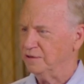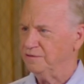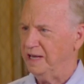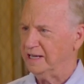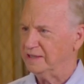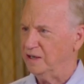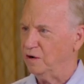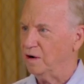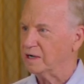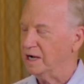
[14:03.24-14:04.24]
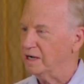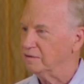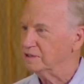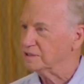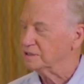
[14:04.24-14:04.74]
the fact that our
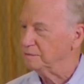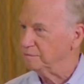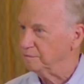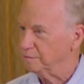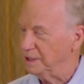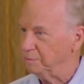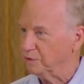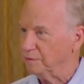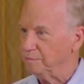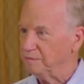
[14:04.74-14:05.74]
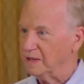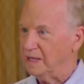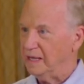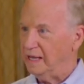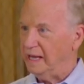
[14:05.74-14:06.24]
Congress people
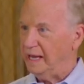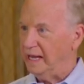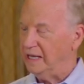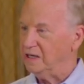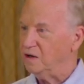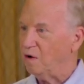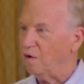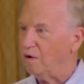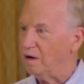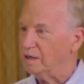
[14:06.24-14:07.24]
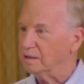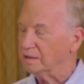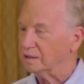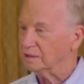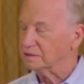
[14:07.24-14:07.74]
and our
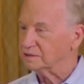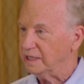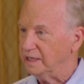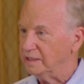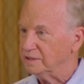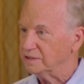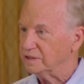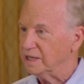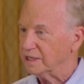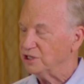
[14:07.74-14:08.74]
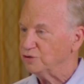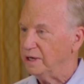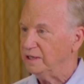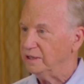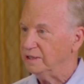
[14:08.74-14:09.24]
senators can
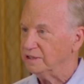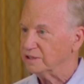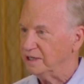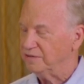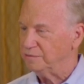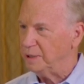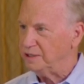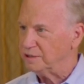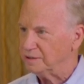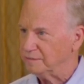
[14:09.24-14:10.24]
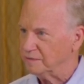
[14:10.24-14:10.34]
trade on inside information.